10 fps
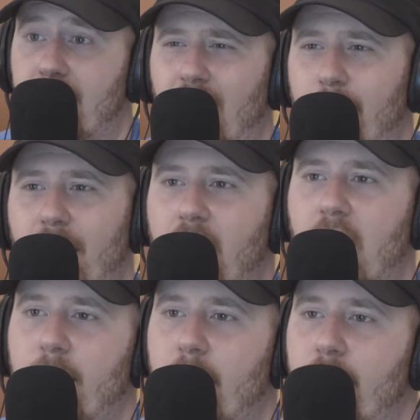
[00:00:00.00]
You know what I mean? They're
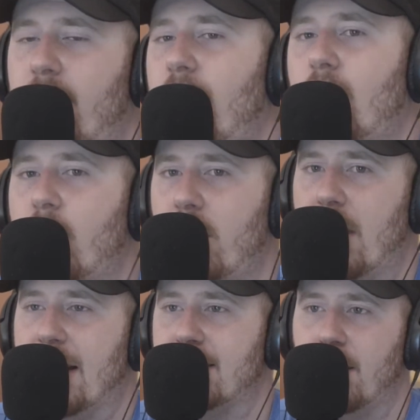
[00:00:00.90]
not going right. to be able to do what
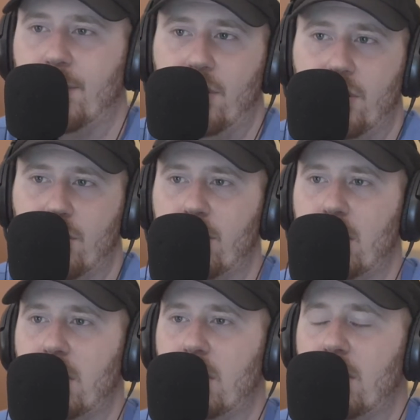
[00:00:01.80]
you're asking them to do.
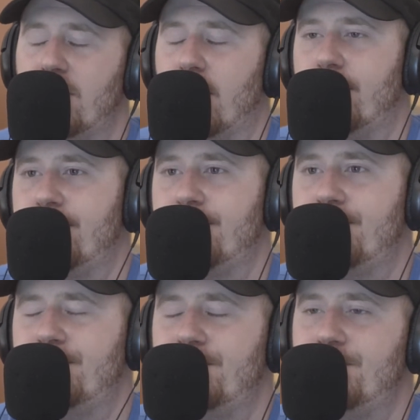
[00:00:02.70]
I, so. Totally.